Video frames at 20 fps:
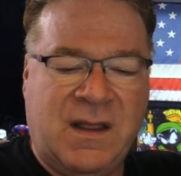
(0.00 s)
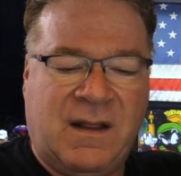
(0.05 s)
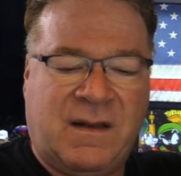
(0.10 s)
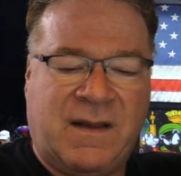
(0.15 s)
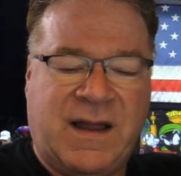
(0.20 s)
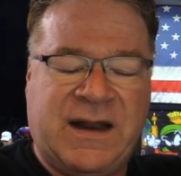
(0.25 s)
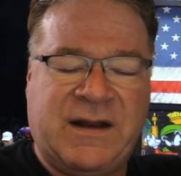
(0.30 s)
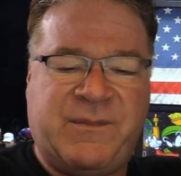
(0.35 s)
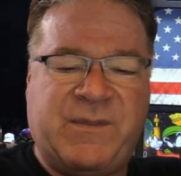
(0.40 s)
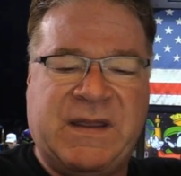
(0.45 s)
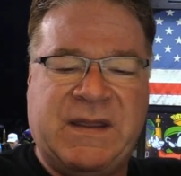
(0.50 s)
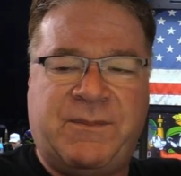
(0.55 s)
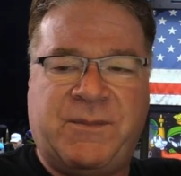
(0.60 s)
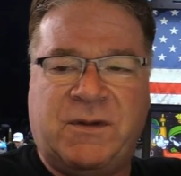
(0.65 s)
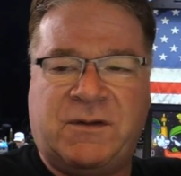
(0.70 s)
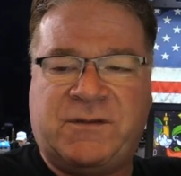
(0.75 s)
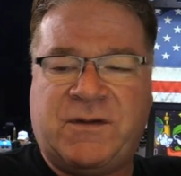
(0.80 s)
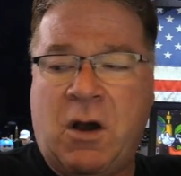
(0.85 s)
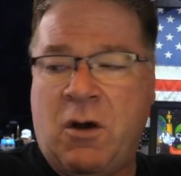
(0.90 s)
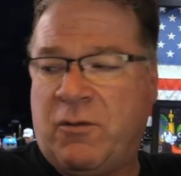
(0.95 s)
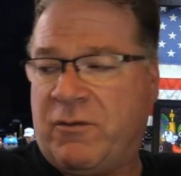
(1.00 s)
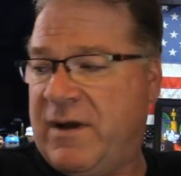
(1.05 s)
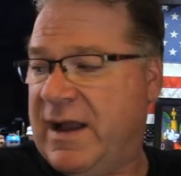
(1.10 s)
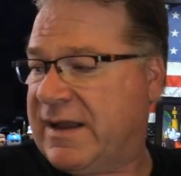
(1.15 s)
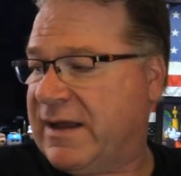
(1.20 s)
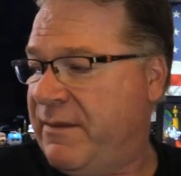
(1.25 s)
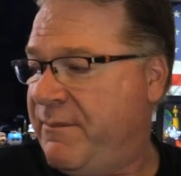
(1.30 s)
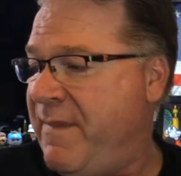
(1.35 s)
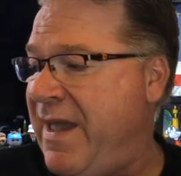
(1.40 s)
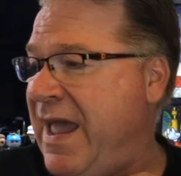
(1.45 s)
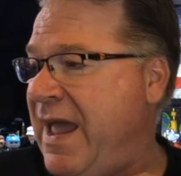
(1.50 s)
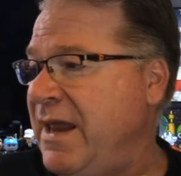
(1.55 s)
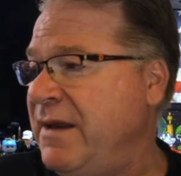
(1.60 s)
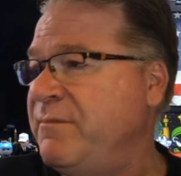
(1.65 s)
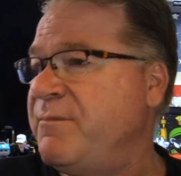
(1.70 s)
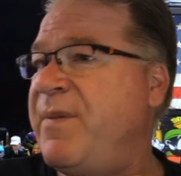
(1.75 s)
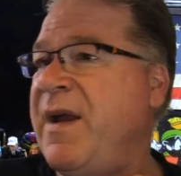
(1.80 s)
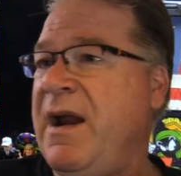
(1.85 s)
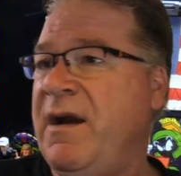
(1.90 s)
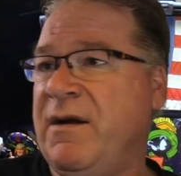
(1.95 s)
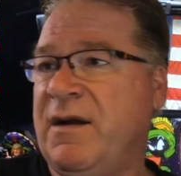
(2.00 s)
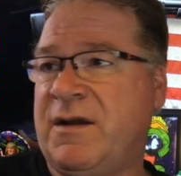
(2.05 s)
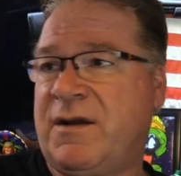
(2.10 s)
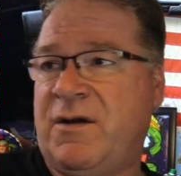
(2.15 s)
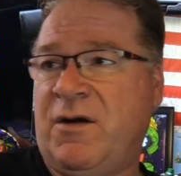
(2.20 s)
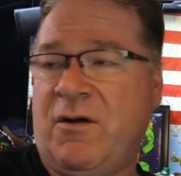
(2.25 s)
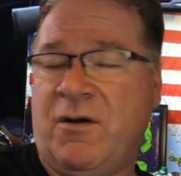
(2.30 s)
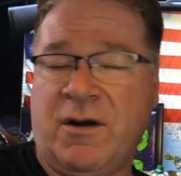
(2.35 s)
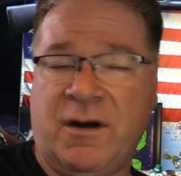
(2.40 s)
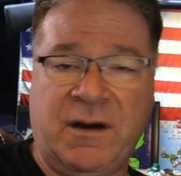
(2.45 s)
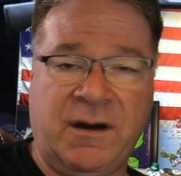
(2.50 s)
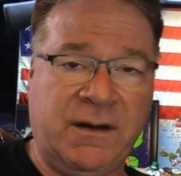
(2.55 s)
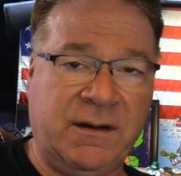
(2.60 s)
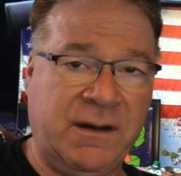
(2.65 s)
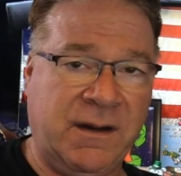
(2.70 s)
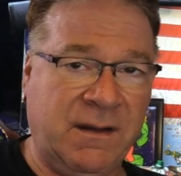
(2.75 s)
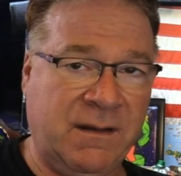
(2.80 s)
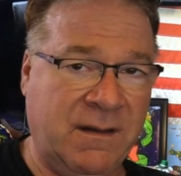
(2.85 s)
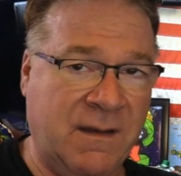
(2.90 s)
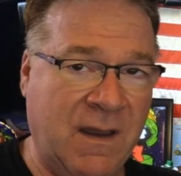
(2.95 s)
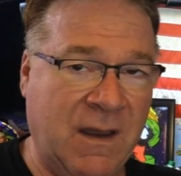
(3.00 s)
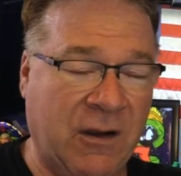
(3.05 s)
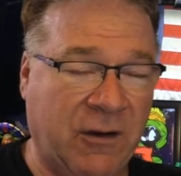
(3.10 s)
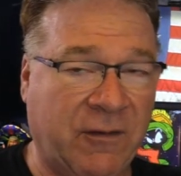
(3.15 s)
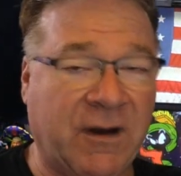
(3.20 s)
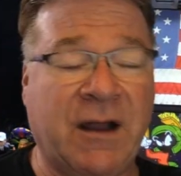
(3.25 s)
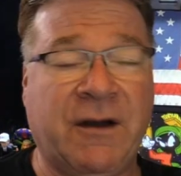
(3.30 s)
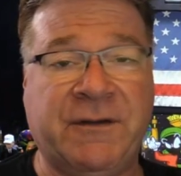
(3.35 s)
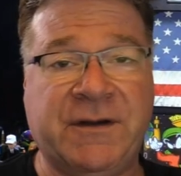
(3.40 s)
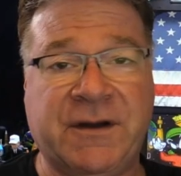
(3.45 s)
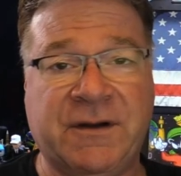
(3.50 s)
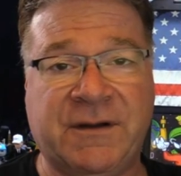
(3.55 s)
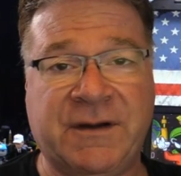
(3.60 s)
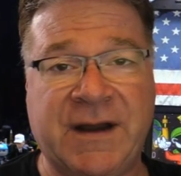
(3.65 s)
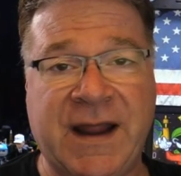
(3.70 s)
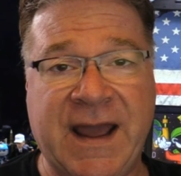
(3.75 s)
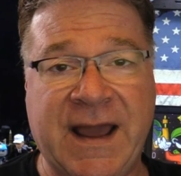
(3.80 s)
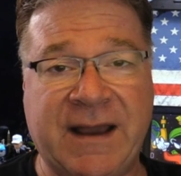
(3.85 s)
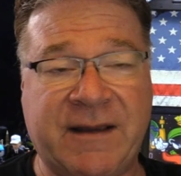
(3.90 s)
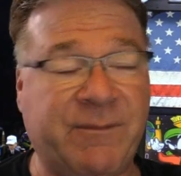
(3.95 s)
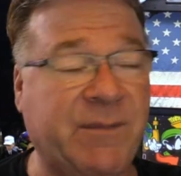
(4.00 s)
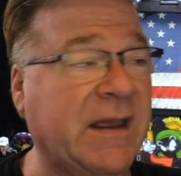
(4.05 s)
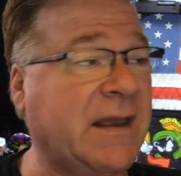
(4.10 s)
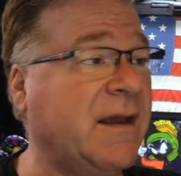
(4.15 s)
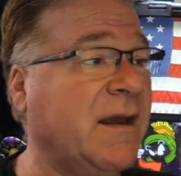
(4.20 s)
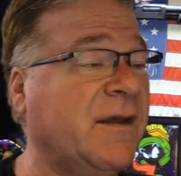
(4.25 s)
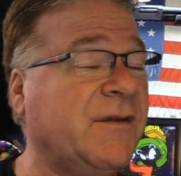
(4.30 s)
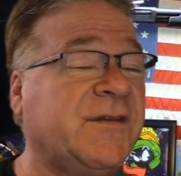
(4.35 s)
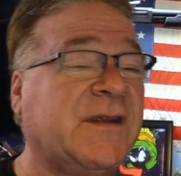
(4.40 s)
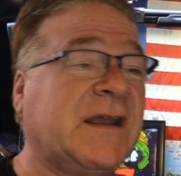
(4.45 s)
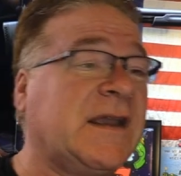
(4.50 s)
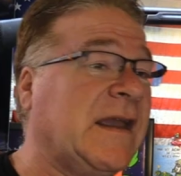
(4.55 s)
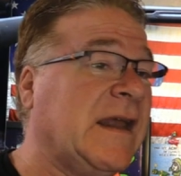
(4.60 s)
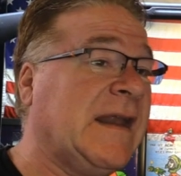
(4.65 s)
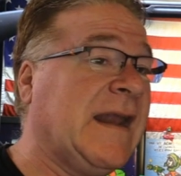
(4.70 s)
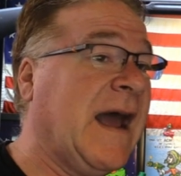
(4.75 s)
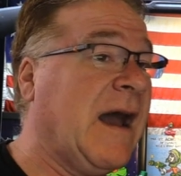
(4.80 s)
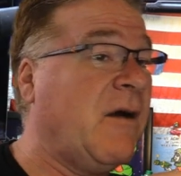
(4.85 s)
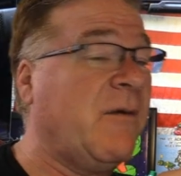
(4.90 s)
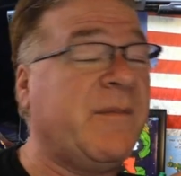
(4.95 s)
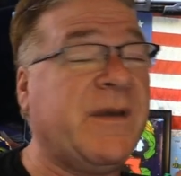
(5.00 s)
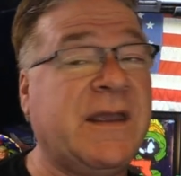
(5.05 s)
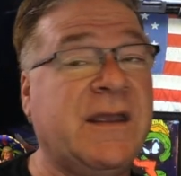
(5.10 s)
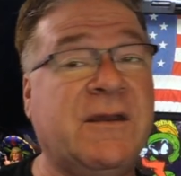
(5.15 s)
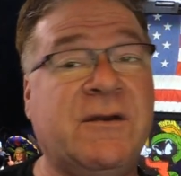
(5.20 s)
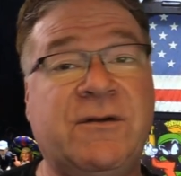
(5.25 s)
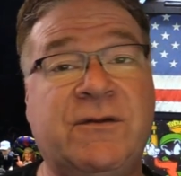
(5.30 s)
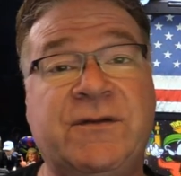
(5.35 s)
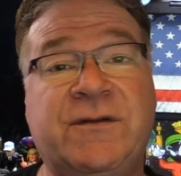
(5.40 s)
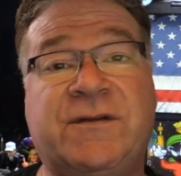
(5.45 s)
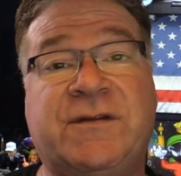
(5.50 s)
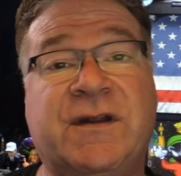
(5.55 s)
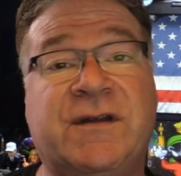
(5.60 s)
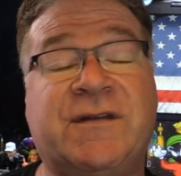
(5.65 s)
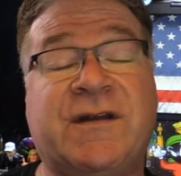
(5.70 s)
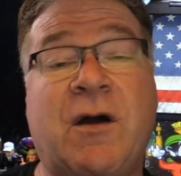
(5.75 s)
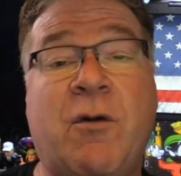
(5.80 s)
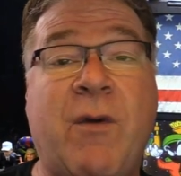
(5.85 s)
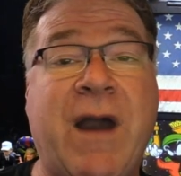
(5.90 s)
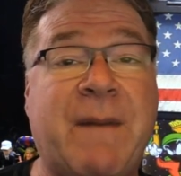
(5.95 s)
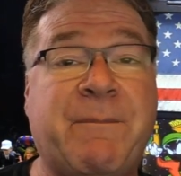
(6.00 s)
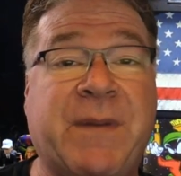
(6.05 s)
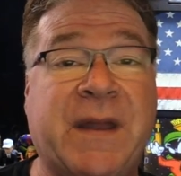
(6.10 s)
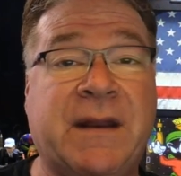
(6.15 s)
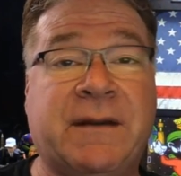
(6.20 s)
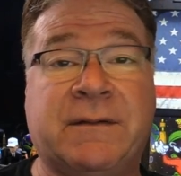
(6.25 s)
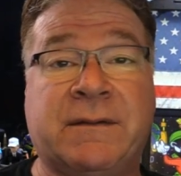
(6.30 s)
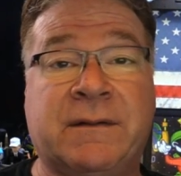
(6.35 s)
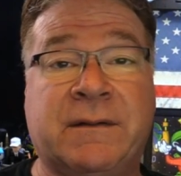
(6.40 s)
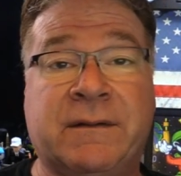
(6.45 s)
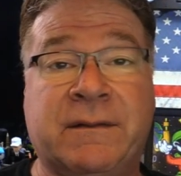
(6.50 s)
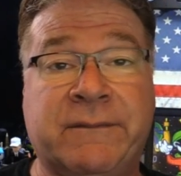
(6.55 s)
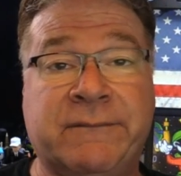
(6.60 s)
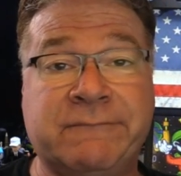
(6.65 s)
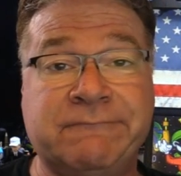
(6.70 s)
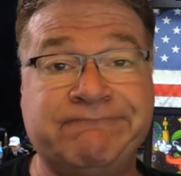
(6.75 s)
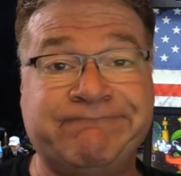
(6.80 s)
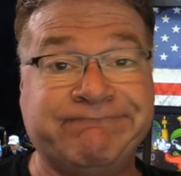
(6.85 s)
a lot of people don't recommend paracord around your neck because it can now be used as a weapon.